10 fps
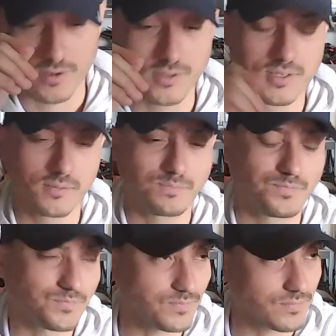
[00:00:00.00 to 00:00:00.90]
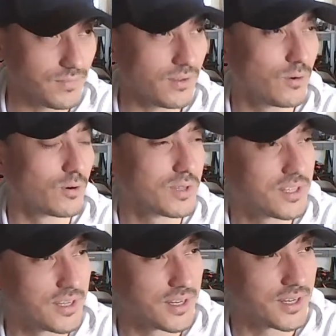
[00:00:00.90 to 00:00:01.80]
was, or what
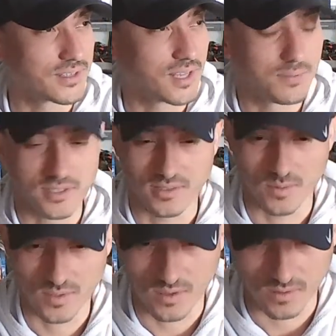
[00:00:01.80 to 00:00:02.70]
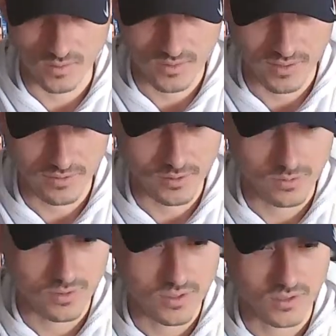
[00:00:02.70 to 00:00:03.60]
the substance was called, that
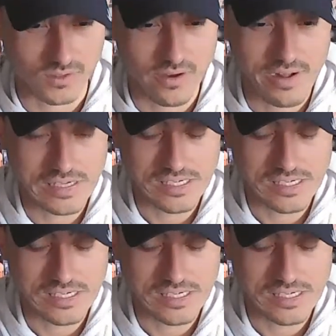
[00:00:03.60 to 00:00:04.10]
fluid was called.